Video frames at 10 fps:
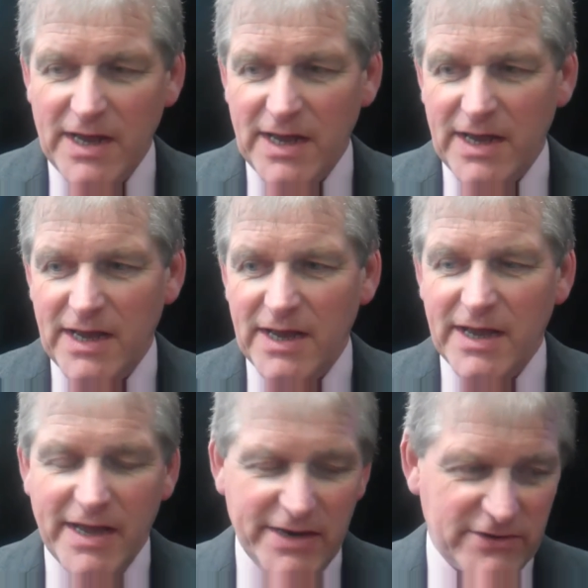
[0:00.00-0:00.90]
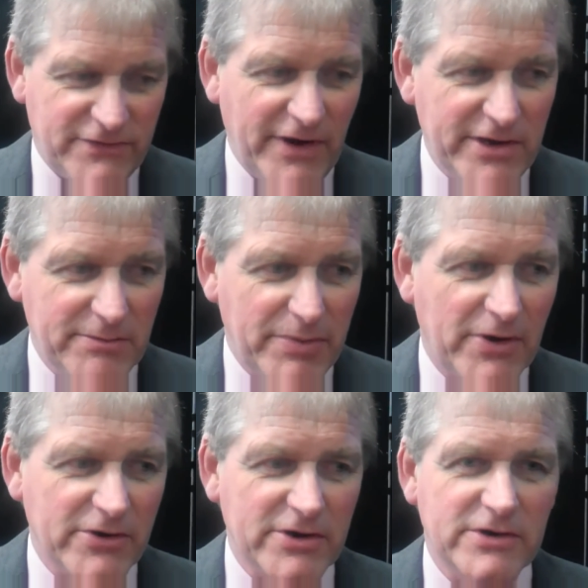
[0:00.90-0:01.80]
it is very
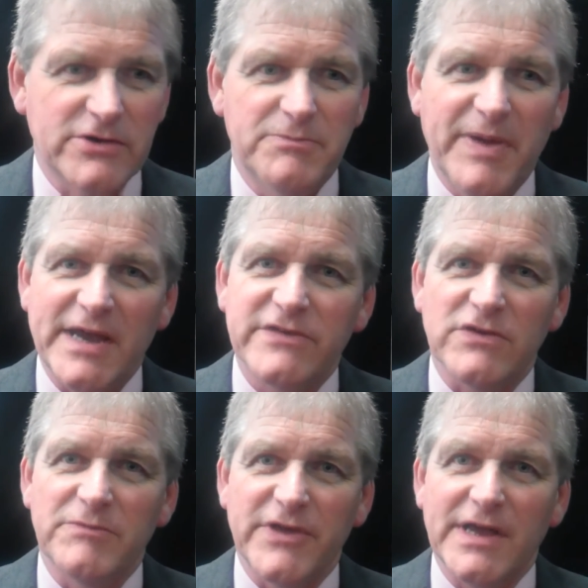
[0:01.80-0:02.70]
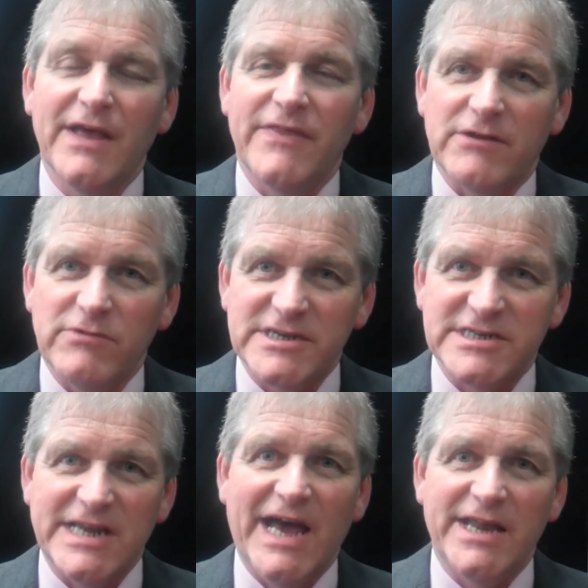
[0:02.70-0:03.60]
important to pick something that will
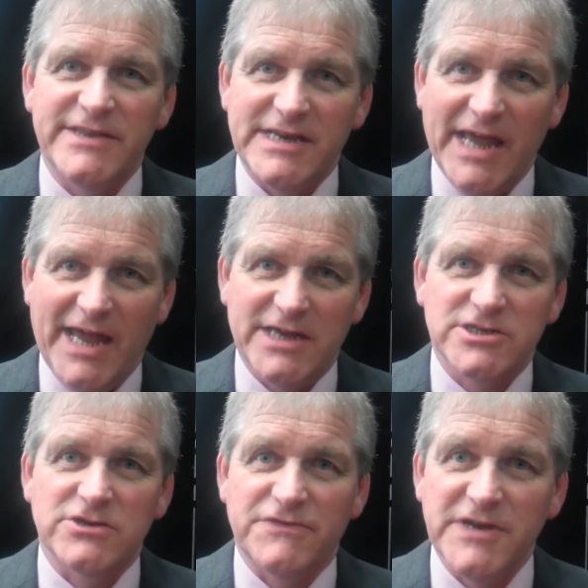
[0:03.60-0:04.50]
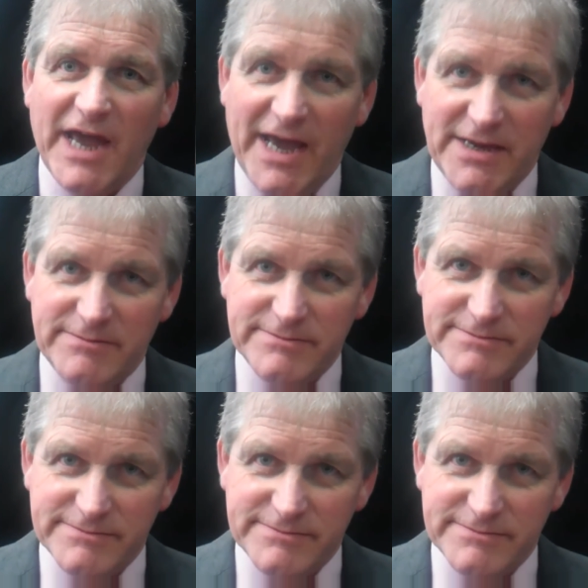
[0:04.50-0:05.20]
stand the test of time.